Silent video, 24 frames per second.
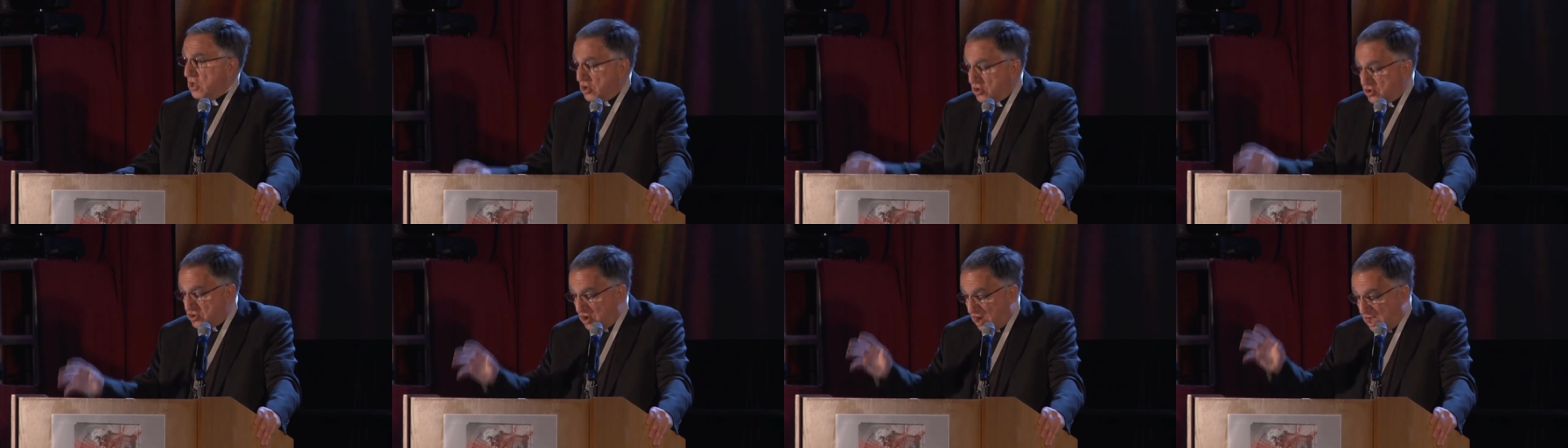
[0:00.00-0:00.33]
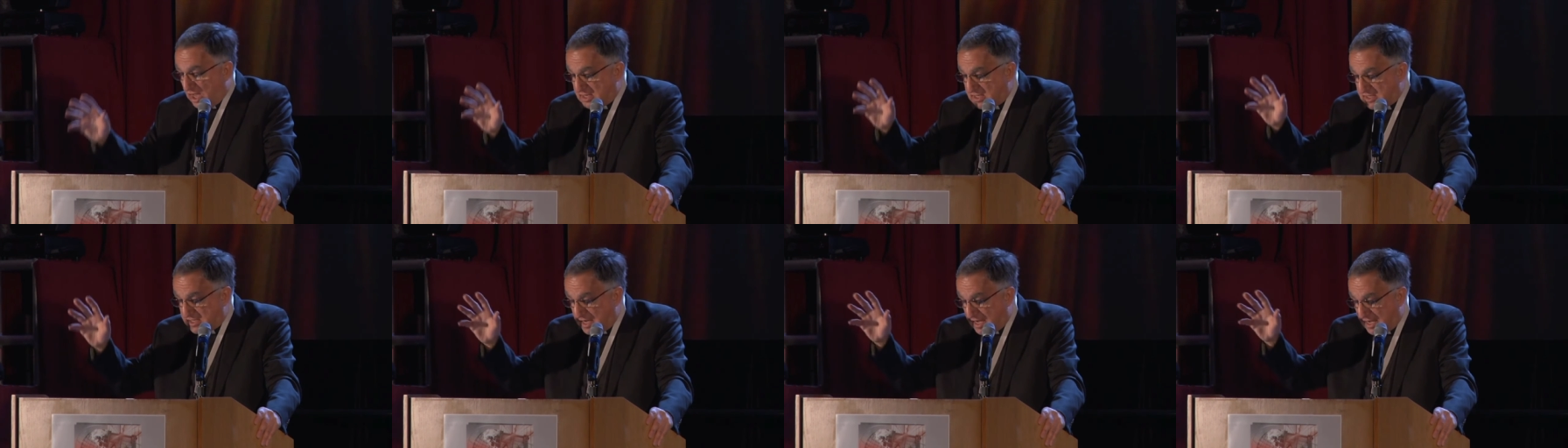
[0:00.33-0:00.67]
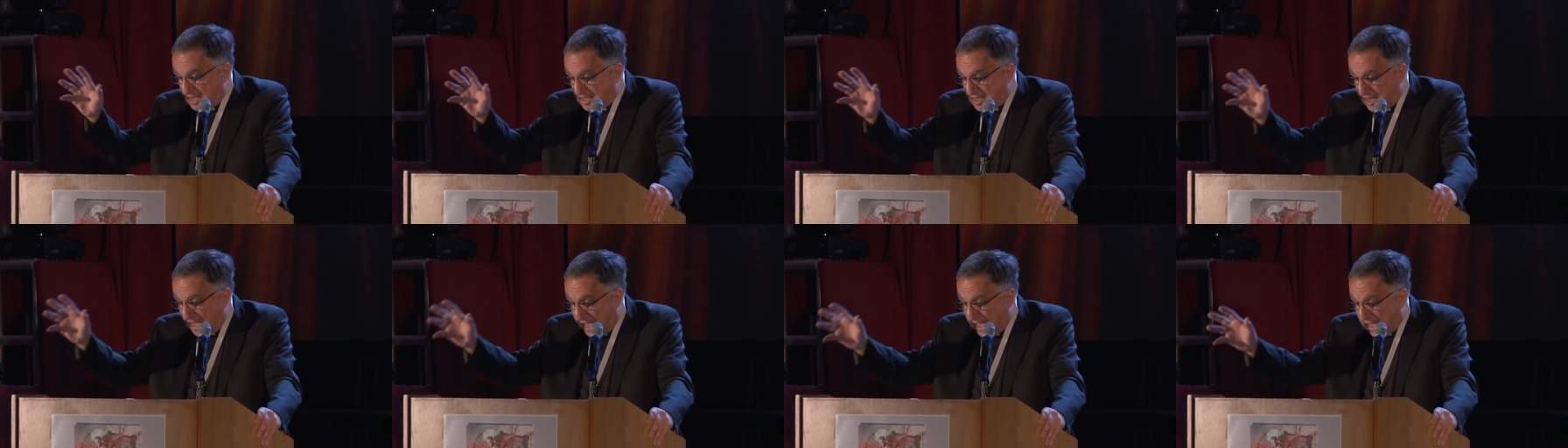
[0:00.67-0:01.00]

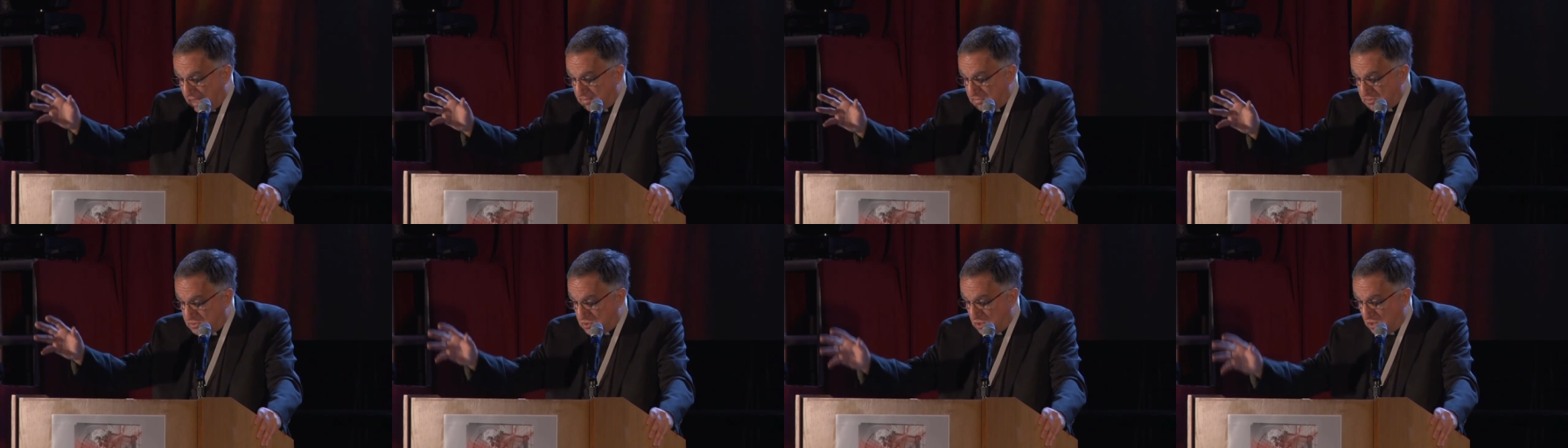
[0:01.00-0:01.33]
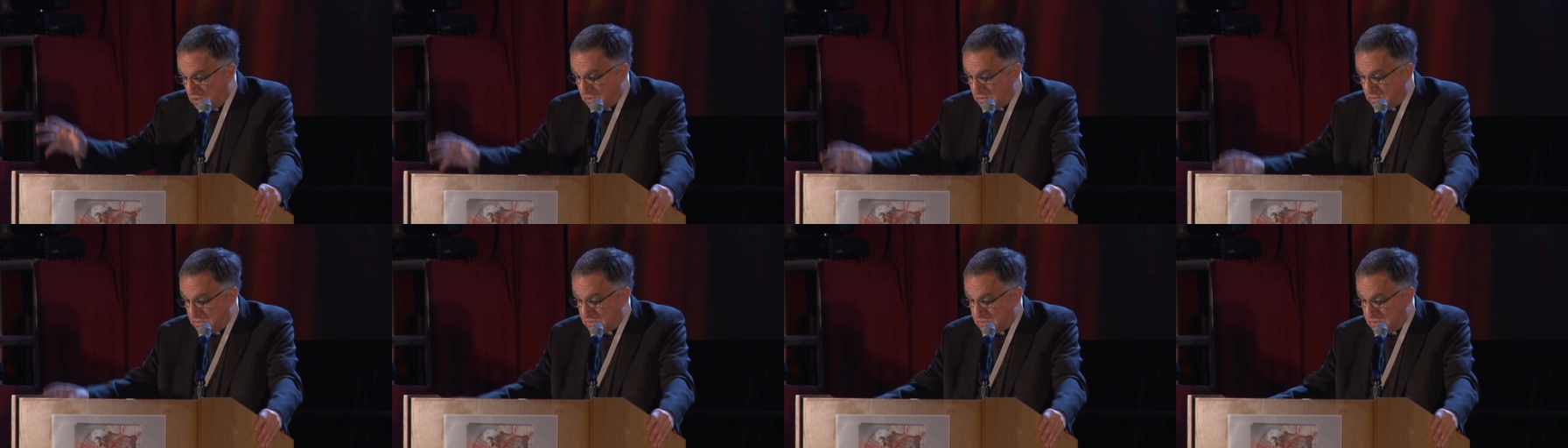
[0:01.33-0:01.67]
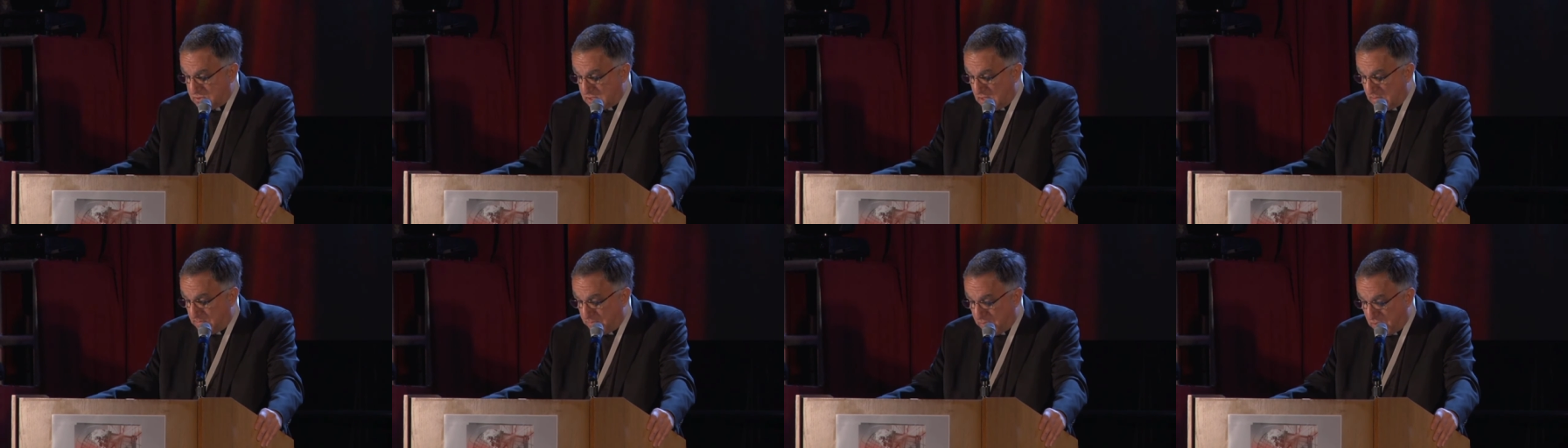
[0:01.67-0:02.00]
crossing time
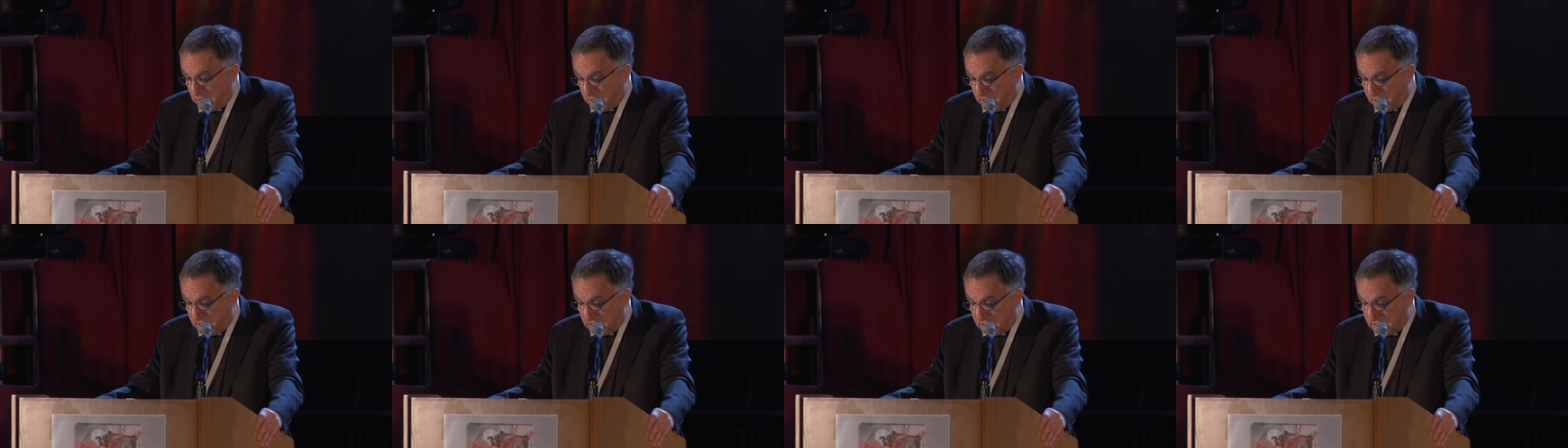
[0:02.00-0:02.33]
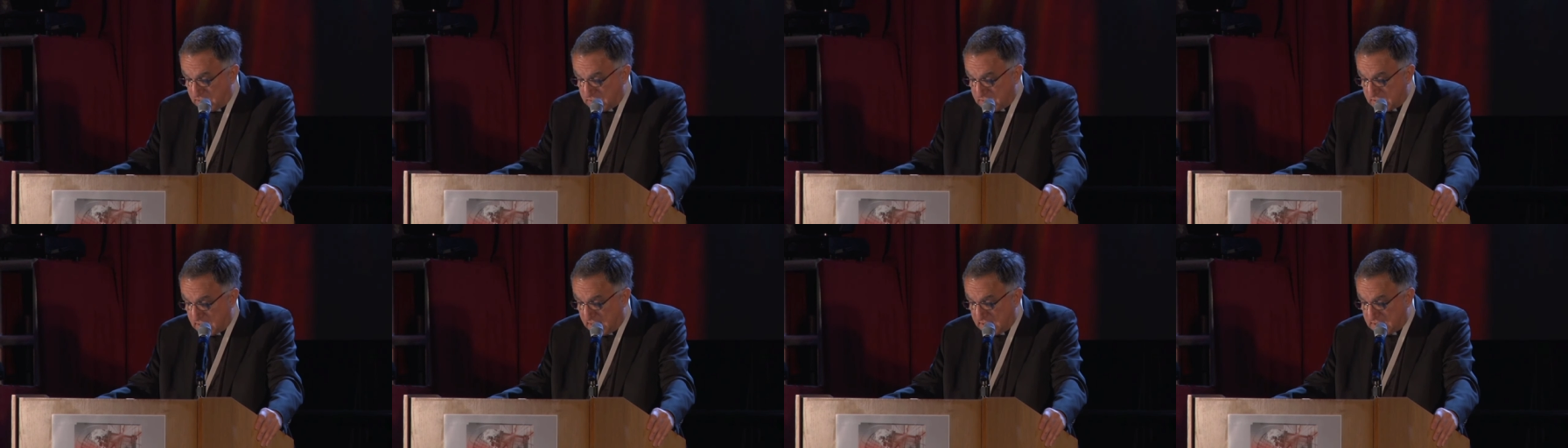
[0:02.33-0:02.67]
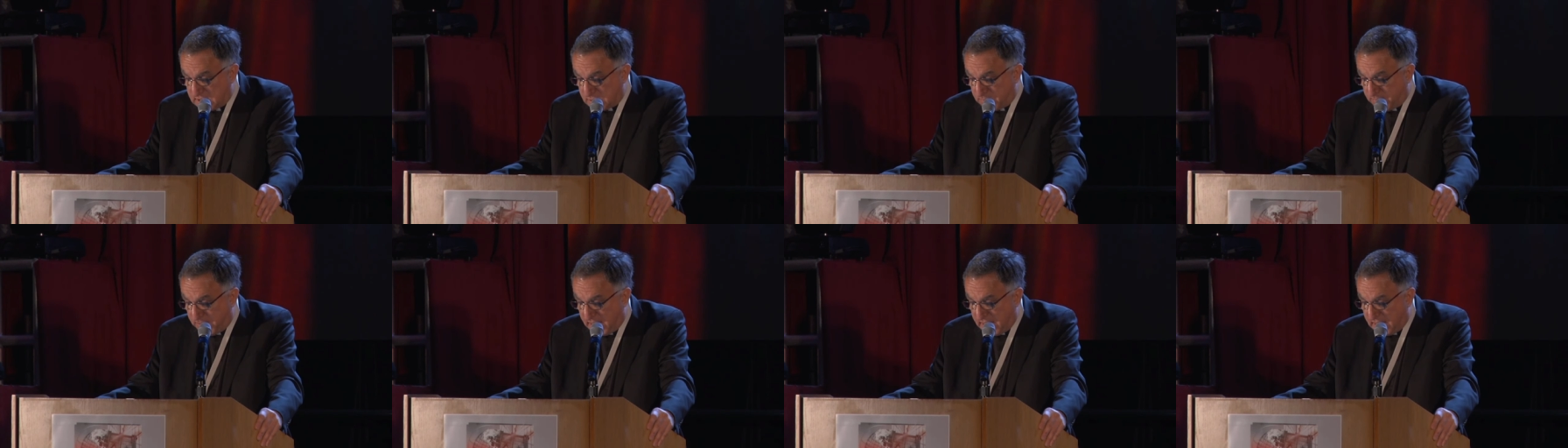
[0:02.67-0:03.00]
zones and borders and
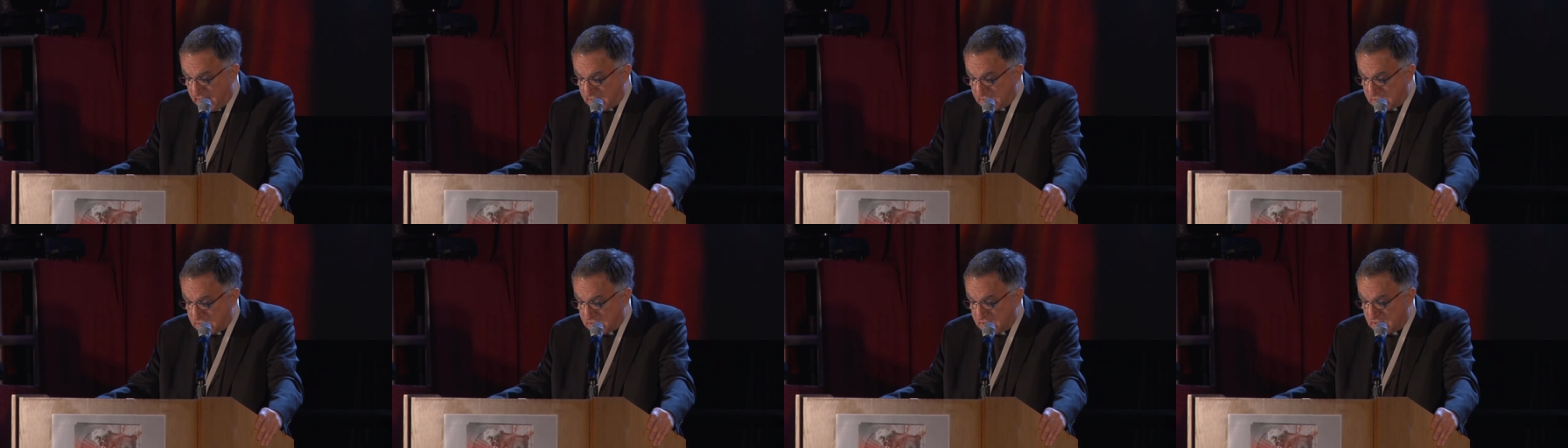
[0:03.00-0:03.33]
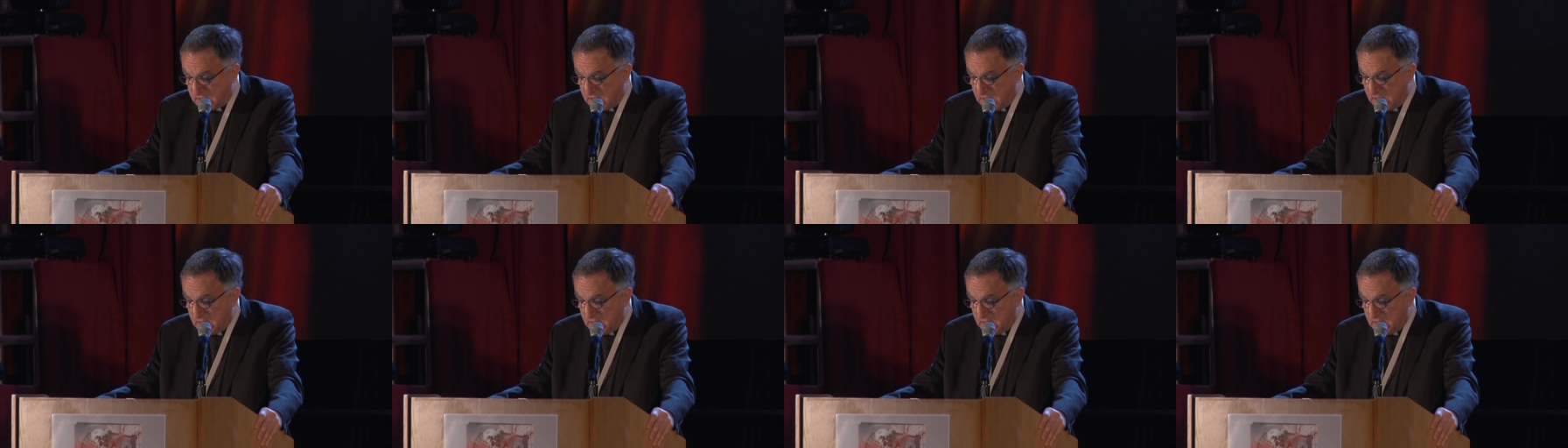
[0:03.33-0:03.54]
space.